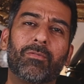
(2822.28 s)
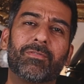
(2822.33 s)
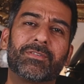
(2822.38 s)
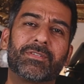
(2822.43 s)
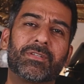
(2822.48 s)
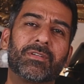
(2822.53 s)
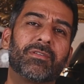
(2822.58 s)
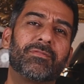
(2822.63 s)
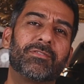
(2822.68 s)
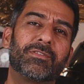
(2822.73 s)

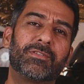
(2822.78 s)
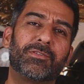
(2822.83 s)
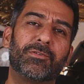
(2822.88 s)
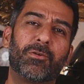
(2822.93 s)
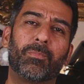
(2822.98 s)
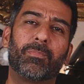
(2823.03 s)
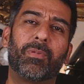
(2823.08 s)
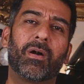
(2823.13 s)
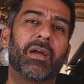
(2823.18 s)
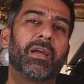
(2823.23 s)
over service
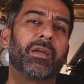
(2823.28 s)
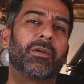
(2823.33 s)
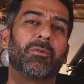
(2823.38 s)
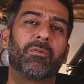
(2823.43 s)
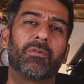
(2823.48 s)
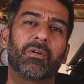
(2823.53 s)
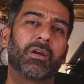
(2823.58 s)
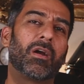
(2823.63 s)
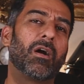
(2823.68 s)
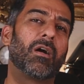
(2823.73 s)
your bike
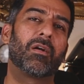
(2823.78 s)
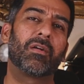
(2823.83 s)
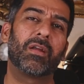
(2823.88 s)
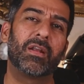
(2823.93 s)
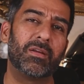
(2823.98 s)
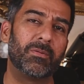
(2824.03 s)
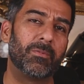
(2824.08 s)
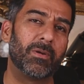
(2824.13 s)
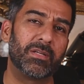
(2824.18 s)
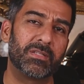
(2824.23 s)
or a car
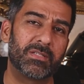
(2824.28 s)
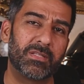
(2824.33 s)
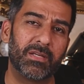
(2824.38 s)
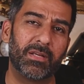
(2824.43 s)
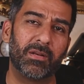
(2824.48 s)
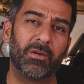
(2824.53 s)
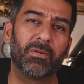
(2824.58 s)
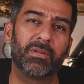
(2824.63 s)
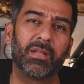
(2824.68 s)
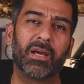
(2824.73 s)
anyways.
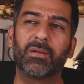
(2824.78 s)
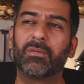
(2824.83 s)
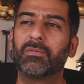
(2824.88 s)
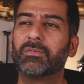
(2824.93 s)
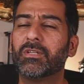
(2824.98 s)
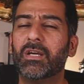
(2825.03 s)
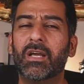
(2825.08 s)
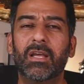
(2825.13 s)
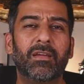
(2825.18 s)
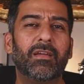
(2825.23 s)
You know,
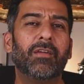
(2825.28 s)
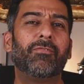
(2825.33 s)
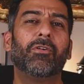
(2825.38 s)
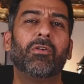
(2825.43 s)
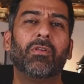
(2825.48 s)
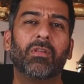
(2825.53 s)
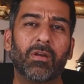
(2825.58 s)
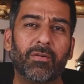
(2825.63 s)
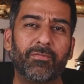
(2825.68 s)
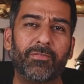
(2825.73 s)
that if
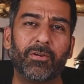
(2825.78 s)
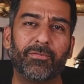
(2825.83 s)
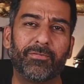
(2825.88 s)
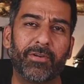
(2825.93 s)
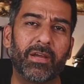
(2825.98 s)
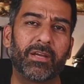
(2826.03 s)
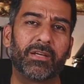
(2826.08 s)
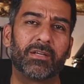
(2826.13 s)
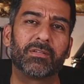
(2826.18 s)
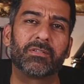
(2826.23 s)
you love your
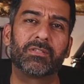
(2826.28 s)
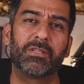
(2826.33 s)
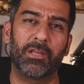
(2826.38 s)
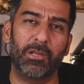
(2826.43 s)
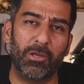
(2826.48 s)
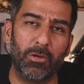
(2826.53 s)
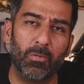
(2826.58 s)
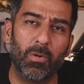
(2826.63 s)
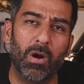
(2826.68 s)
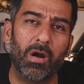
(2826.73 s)
vehicles,
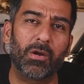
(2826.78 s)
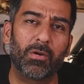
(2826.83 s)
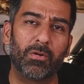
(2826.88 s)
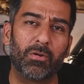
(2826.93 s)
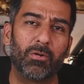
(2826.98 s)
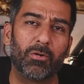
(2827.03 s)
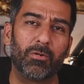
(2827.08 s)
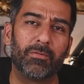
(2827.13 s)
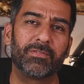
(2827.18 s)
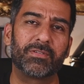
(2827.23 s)
you are
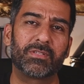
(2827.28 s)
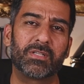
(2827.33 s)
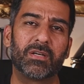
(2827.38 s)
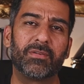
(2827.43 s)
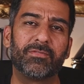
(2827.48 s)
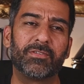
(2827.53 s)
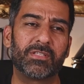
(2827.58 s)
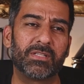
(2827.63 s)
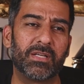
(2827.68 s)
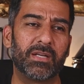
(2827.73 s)
going to over
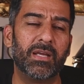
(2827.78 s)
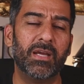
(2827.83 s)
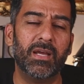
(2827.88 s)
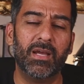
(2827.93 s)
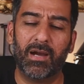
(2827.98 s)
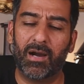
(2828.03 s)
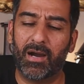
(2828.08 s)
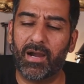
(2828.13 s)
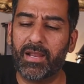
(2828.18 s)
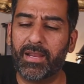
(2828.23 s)
service it.
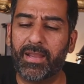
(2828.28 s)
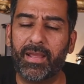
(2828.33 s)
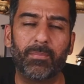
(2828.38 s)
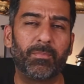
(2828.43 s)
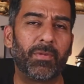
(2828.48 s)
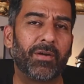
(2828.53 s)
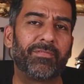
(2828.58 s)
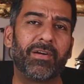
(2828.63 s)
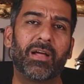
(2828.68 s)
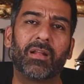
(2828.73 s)
I
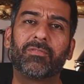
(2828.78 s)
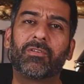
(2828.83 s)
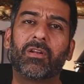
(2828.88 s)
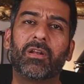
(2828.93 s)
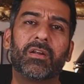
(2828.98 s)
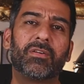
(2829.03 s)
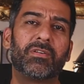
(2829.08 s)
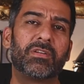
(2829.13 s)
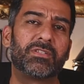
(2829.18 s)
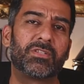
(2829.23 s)
get my valve
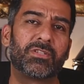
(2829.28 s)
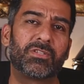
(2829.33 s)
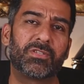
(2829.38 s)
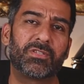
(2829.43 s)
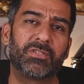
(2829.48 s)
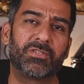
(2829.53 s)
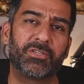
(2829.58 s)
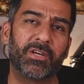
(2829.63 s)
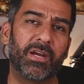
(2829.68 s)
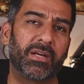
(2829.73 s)

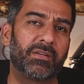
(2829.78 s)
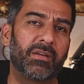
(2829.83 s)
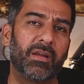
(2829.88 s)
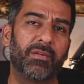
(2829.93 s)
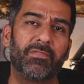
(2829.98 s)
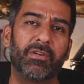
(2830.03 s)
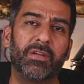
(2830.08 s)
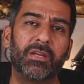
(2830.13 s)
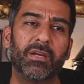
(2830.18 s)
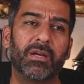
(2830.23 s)
clearance checked
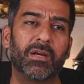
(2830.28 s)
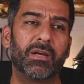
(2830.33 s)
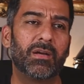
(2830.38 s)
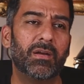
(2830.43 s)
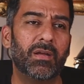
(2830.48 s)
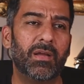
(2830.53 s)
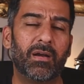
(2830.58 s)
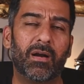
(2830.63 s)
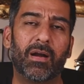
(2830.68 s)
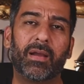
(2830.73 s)
every
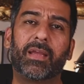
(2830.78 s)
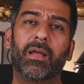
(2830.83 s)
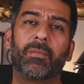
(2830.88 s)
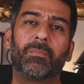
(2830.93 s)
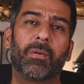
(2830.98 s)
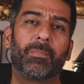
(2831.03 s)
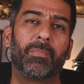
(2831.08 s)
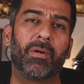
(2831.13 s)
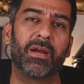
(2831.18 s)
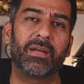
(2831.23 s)
year. I
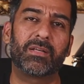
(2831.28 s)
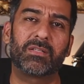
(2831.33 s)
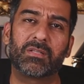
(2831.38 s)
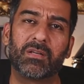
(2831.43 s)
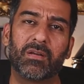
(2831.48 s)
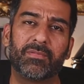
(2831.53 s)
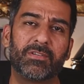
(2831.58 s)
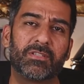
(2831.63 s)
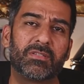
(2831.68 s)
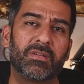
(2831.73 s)
get my bike
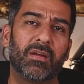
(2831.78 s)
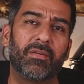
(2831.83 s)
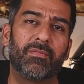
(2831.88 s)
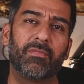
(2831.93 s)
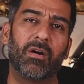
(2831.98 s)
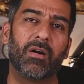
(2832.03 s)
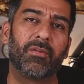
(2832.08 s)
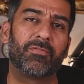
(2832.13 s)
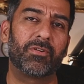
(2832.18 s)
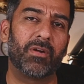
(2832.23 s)
serviced
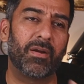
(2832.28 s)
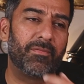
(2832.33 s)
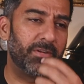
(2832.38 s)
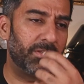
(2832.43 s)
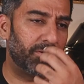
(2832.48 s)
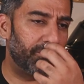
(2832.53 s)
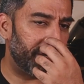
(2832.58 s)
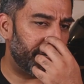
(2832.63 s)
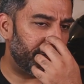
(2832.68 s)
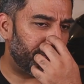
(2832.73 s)
after
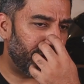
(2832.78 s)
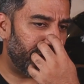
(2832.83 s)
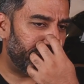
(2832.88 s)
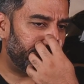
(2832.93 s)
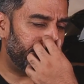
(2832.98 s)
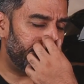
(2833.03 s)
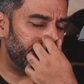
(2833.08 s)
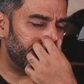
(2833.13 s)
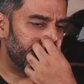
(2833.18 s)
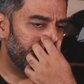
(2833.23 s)
every 3
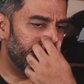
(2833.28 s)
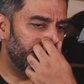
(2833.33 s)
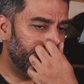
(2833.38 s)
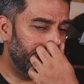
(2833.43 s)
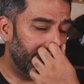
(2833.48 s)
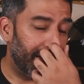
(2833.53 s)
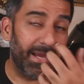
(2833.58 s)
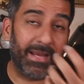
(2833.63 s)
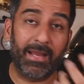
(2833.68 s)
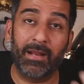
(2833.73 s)
track days.
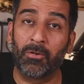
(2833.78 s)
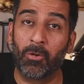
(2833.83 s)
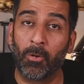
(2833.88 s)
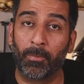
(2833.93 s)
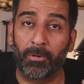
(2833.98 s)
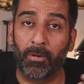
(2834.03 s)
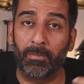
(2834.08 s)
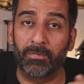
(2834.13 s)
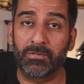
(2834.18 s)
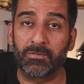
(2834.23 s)
I get
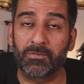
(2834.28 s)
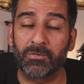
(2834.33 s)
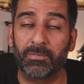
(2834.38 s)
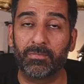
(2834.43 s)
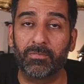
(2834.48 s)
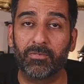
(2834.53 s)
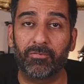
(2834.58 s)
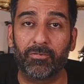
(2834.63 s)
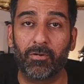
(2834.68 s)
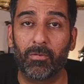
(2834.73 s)
no
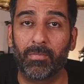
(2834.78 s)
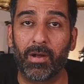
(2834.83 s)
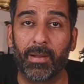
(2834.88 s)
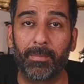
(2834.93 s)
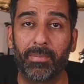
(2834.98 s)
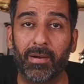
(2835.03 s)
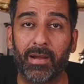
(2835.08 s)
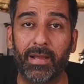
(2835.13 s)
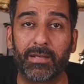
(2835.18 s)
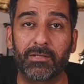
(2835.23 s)
problems from
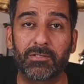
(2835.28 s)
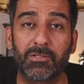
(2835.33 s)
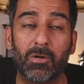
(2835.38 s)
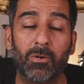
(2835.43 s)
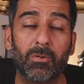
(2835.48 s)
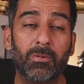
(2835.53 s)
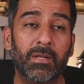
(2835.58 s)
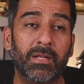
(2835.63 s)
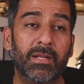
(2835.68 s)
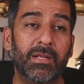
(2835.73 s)
my bike.
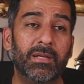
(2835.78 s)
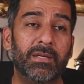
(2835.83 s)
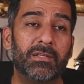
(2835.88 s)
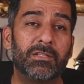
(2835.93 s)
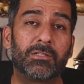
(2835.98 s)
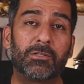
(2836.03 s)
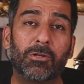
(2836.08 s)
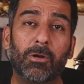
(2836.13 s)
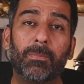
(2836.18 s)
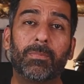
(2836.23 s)
So
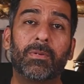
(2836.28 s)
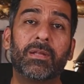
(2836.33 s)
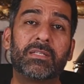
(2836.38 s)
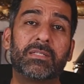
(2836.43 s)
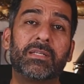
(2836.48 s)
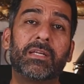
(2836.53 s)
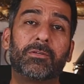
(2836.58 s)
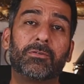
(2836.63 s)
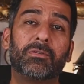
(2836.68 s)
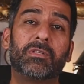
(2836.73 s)
stop
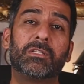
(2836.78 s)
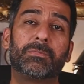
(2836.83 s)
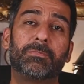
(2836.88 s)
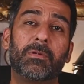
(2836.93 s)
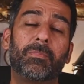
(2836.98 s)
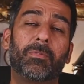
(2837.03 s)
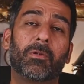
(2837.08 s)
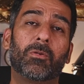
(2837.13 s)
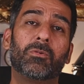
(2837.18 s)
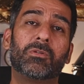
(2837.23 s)
listening to these
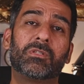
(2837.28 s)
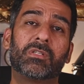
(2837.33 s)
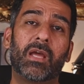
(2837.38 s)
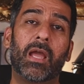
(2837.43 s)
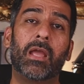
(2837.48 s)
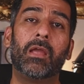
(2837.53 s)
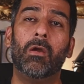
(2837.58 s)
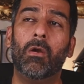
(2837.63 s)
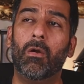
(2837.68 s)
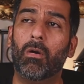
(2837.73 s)
people who
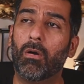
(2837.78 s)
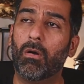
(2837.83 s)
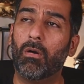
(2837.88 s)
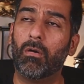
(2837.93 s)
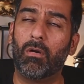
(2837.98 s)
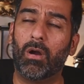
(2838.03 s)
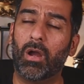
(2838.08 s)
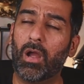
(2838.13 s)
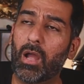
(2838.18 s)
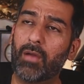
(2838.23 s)
say,
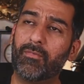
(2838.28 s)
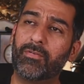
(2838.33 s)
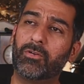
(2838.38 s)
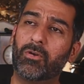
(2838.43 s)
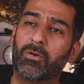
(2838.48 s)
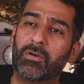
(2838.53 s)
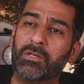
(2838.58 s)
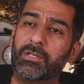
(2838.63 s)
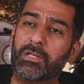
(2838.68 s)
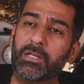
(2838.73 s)
oh, I
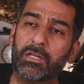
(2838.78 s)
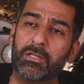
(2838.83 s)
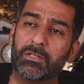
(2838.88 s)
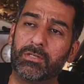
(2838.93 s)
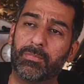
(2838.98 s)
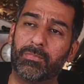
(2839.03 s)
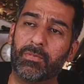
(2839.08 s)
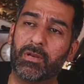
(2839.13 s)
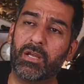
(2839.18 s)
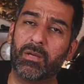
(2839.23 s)
haven't got a
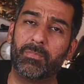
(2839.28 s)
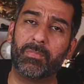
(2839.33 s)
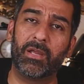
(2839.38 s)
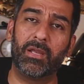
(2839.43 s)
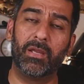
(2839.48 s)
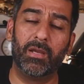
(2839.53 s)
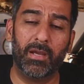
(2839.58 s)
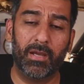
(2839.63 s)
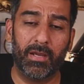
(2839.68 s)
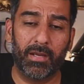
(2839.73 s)
dealership near
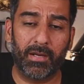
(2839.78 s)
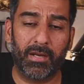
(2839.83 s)
me.